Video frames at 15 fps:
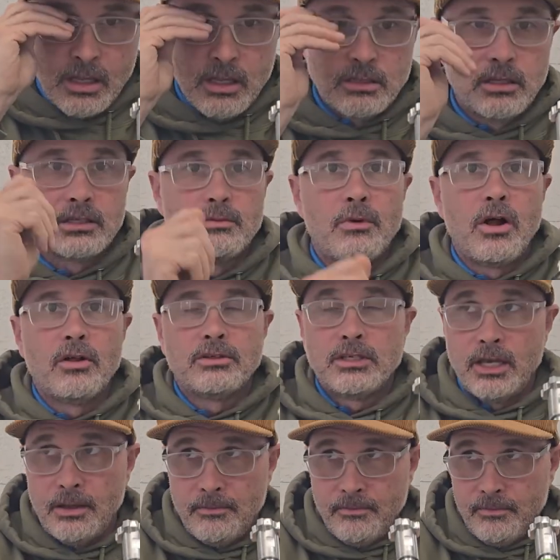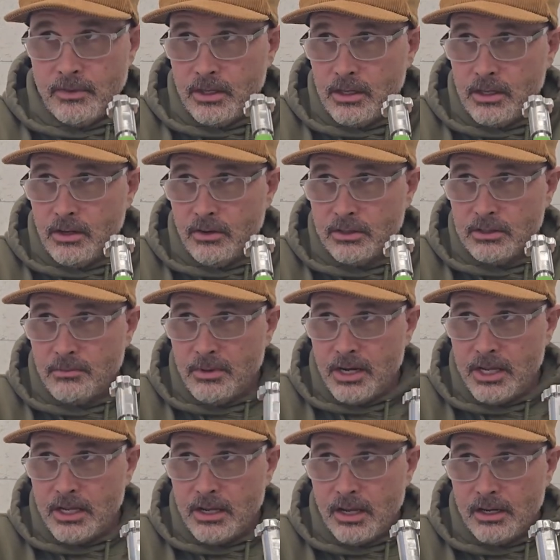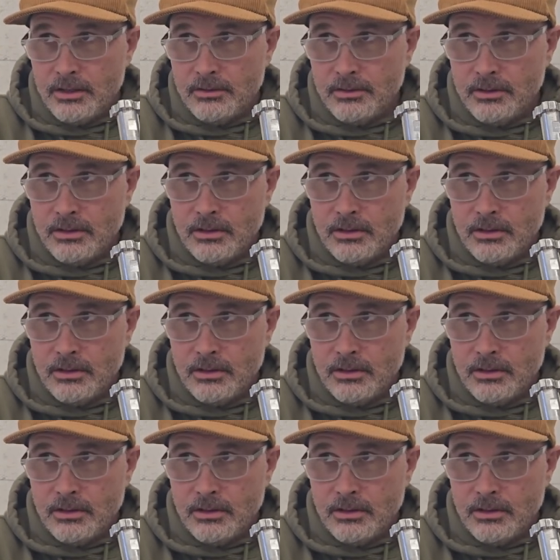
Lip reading: a small tip, it's a minigun.